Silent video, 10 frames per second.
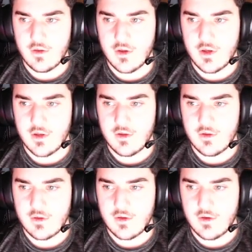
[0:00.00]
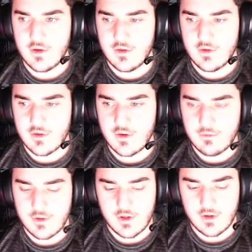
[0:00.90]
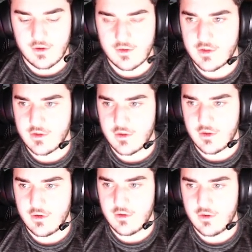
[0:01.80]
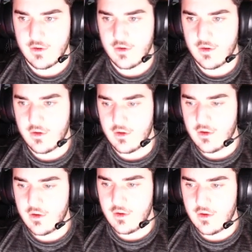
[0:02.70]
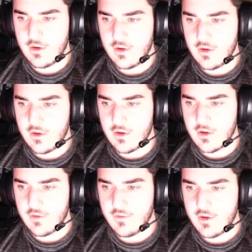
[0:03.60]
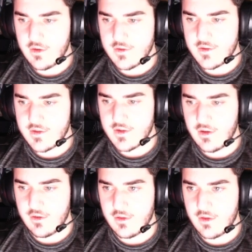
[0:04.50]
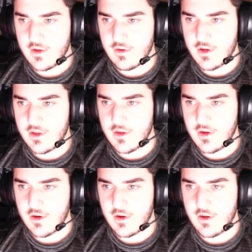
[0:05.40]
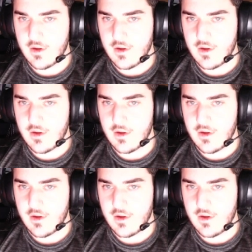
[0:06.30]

That is indeed the same thing. So, already found us a solid lead right there.